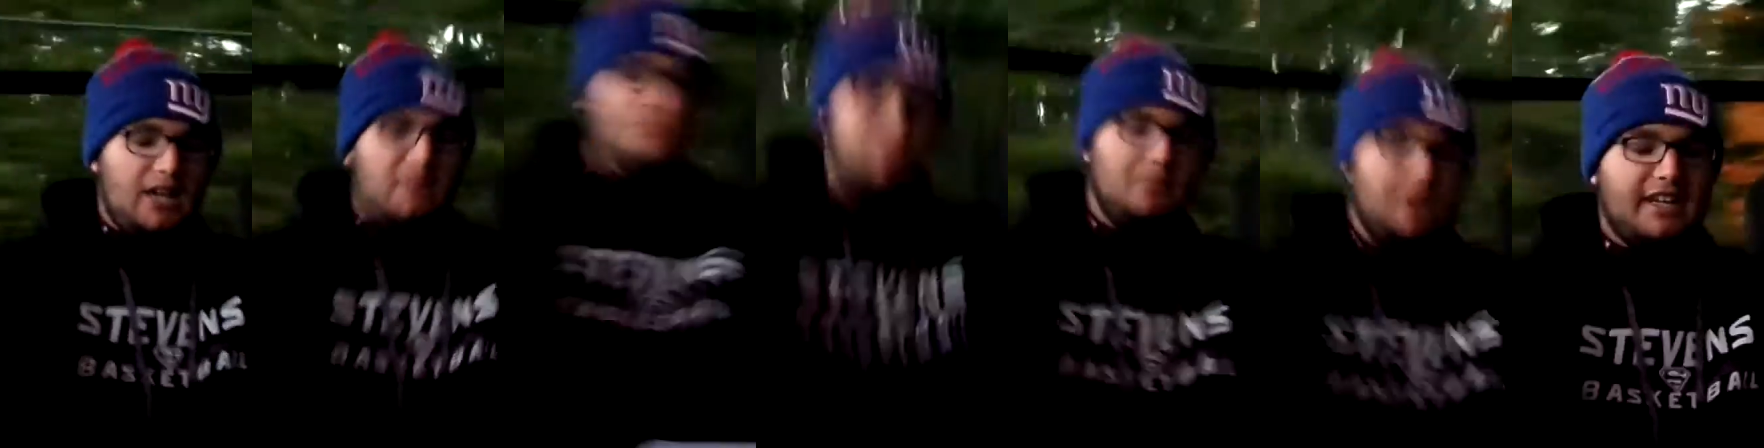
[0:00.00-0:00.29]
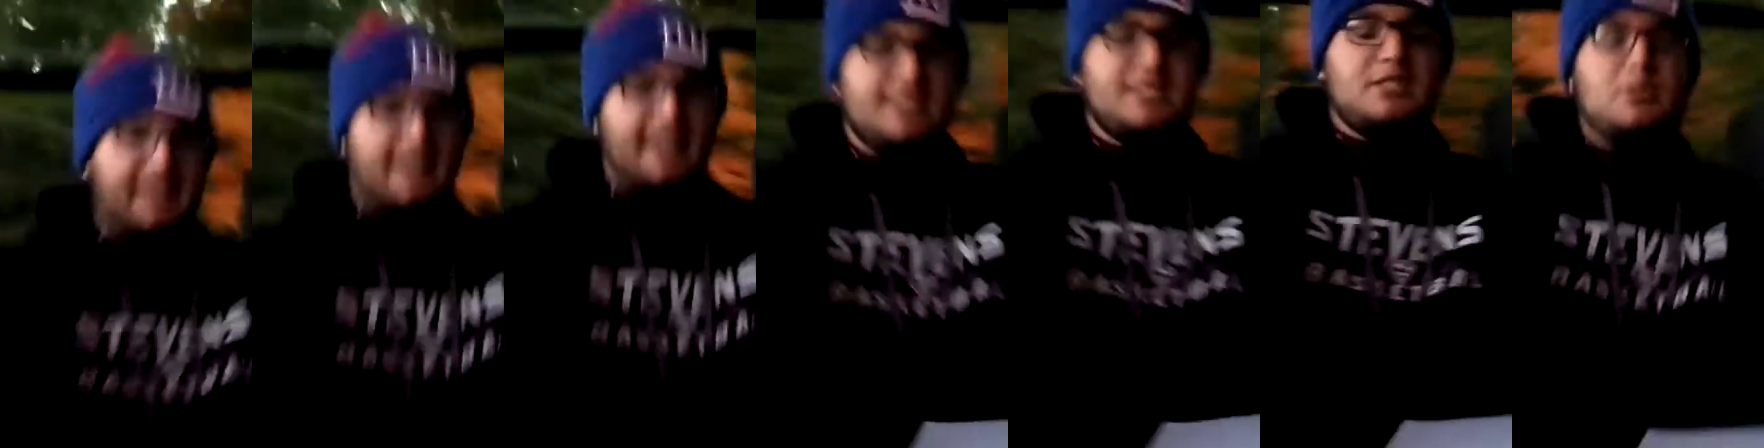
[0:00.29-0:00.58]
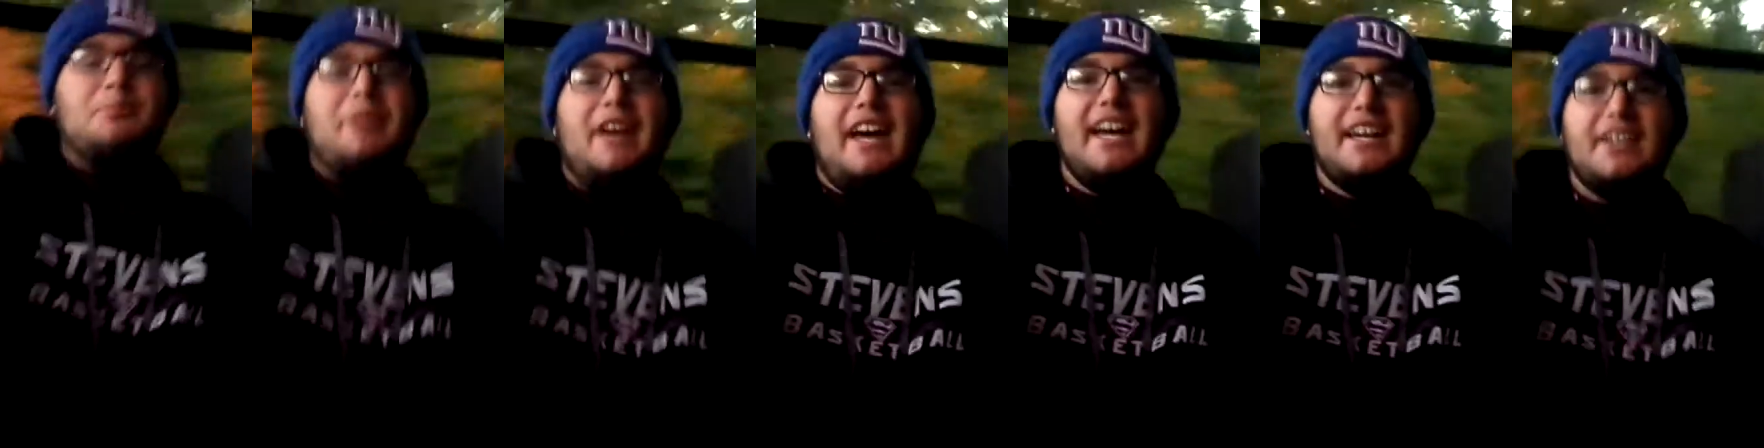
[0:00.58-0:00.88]
Against the
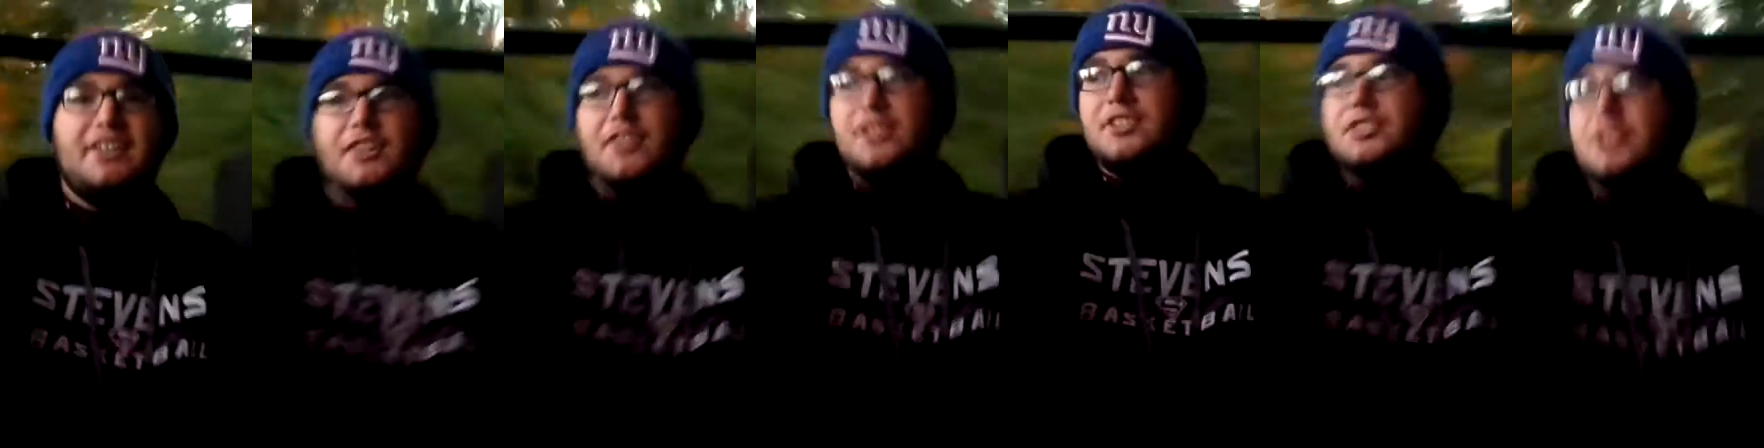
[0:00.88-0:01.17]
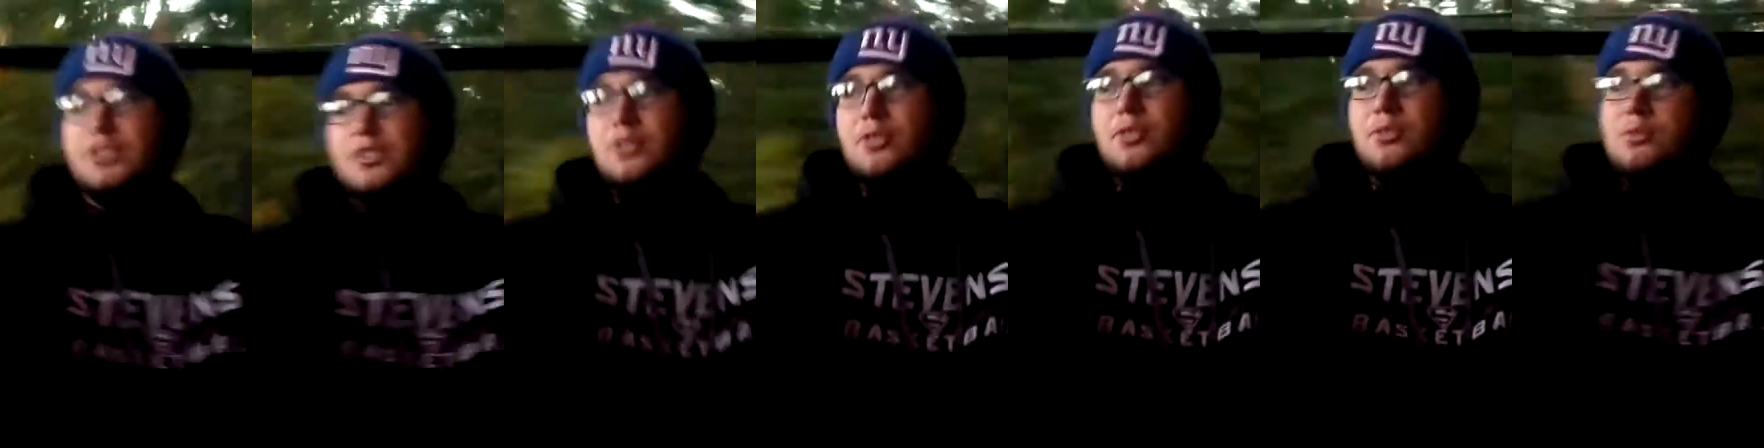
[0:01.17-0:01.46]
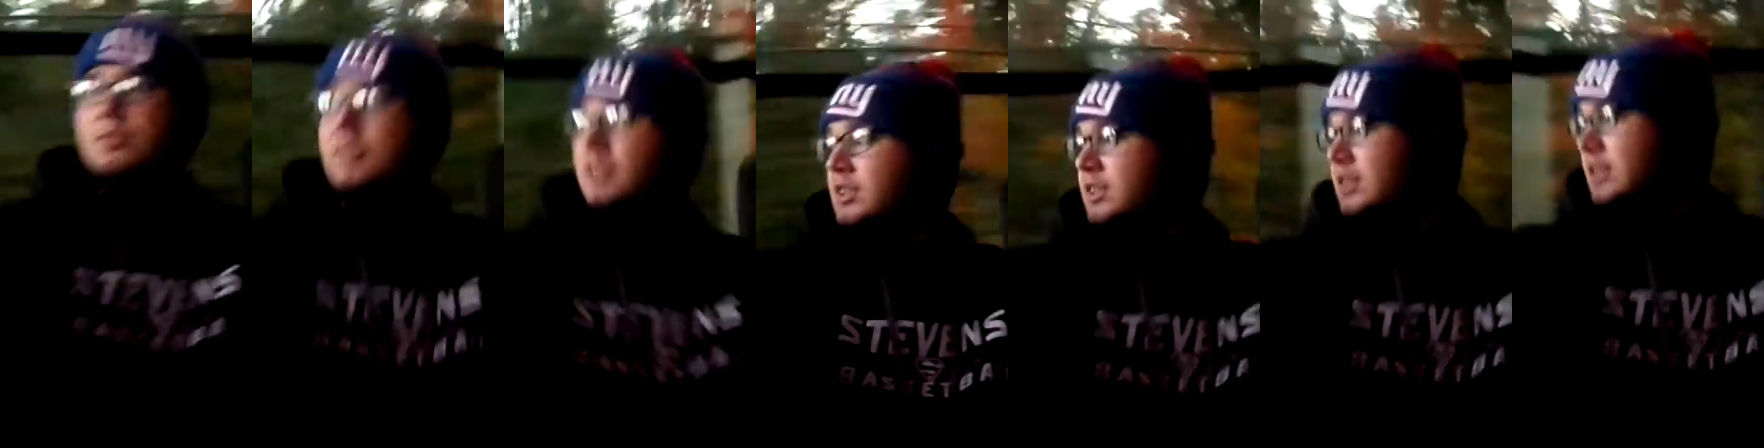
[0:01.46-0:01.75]
Packers, who,
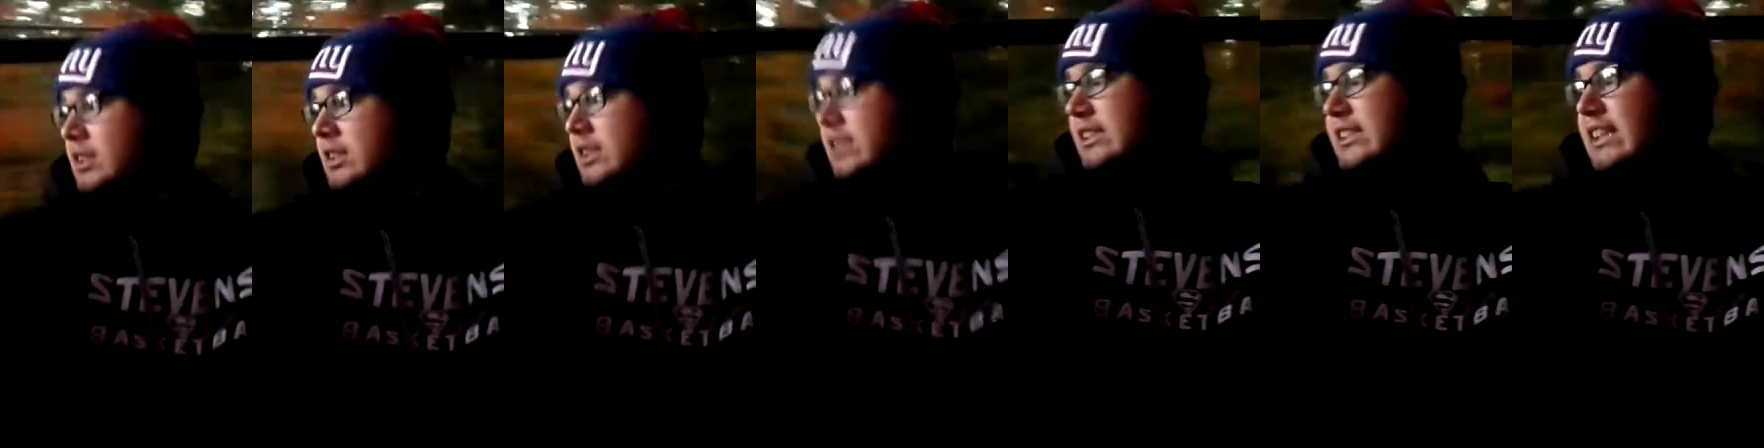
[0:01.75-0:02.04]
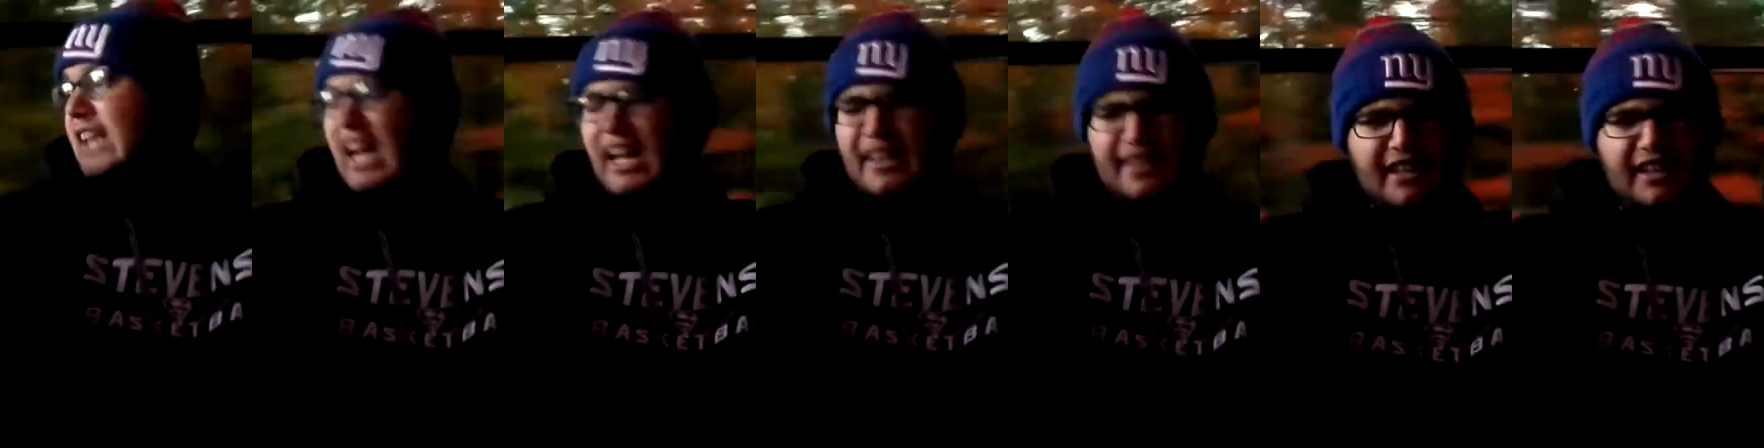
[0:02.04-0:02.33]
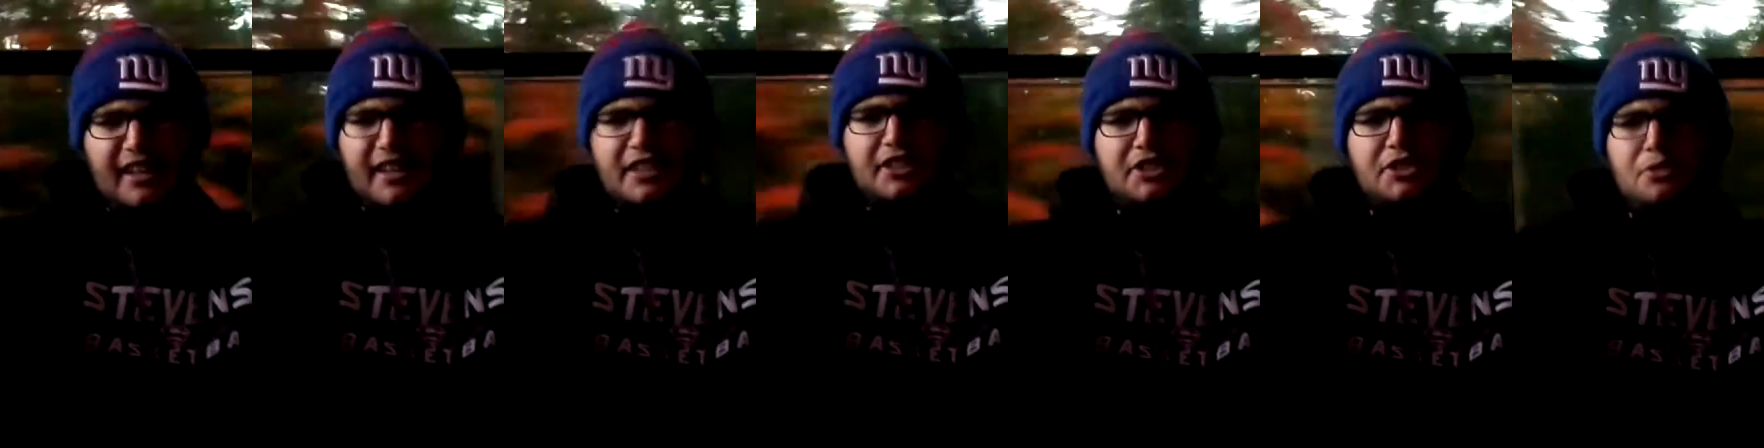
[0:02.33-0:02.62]
they
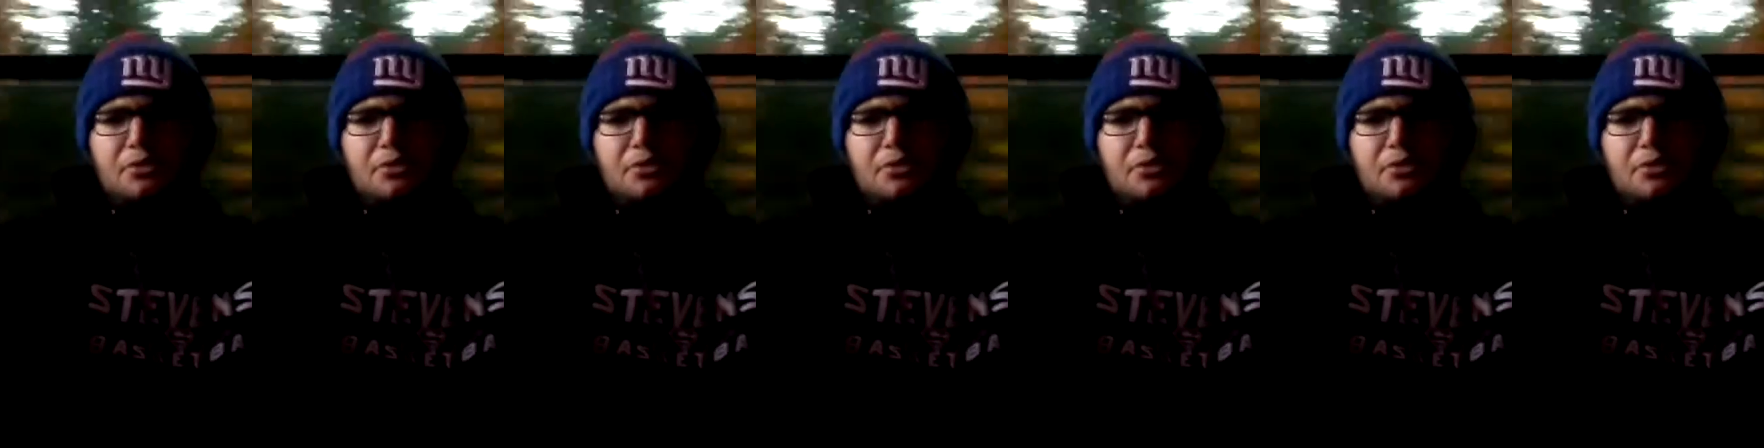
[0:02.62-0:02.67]
didn't